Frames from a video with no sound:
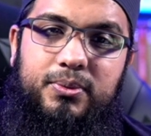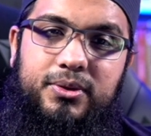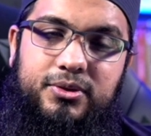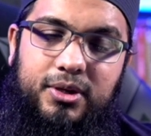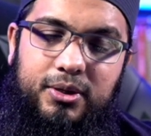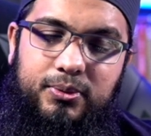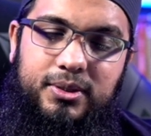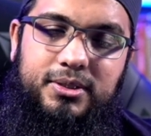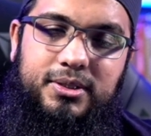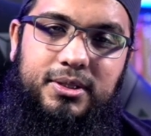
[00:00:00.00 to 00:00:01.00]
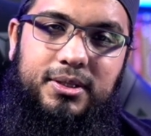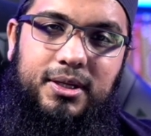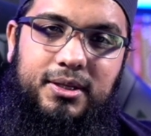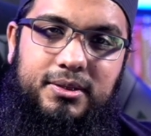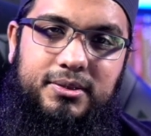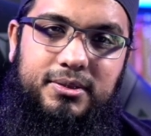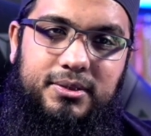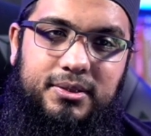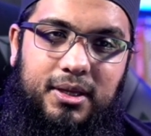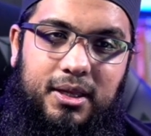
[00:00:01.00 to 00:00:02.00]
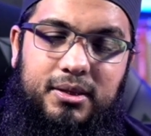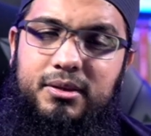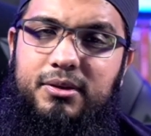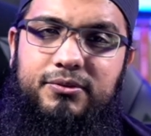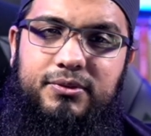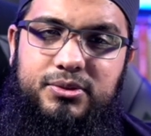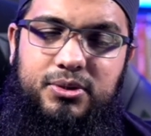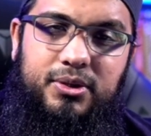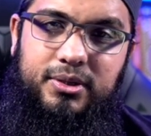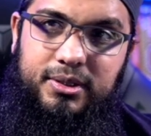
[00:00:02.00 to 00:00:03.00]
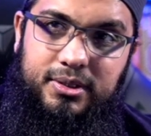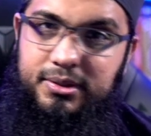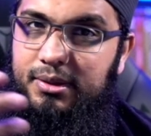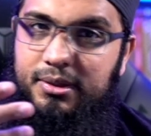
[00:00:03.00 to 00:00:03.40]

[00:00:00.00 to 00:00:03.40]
with tranquility and and love and joy in,